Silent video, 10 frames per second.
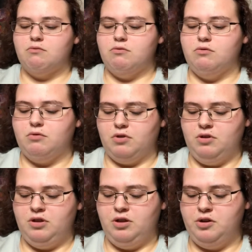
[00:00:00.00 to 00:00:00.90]
a rule
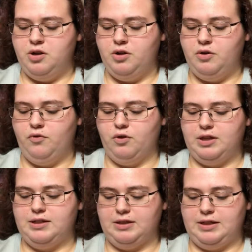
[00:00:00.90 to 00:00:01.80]
for
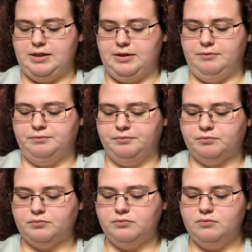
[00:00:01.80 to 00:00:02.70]
this list.
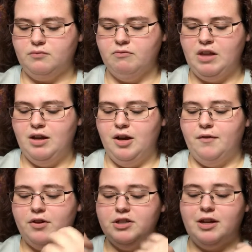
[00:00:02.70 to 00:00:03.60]

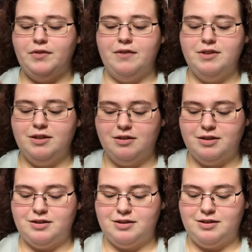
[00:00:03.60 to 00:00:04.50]
First off, everything on
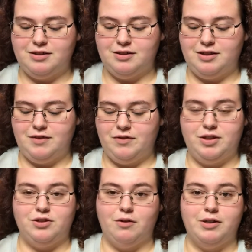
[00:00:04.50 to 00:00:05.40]
this list is a
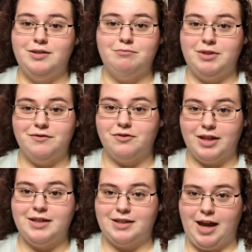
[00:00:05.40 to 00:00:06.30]
TV show. I didn't mean for
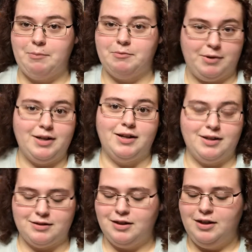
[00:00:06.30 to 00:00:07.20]
that to happen, but it
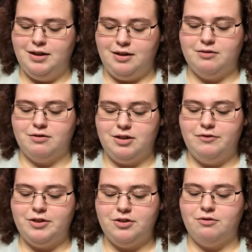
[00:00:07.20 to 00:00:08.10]
is. Either a
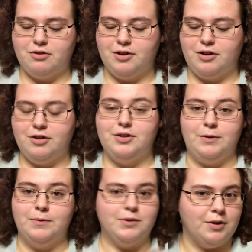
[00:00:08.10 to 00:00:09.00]
TV show or a
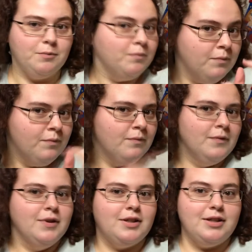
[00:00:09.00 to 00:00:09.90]
cartoon, so
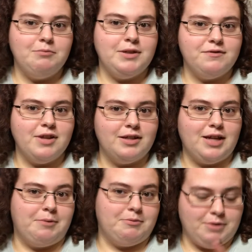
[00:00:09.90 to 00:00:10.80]
didn't mean for that to
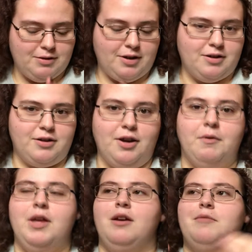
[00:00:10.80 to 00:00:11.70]
happen, but there you go.
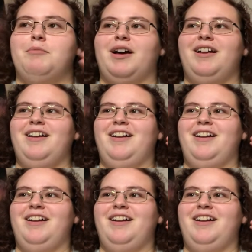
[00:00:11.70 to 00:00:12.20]
But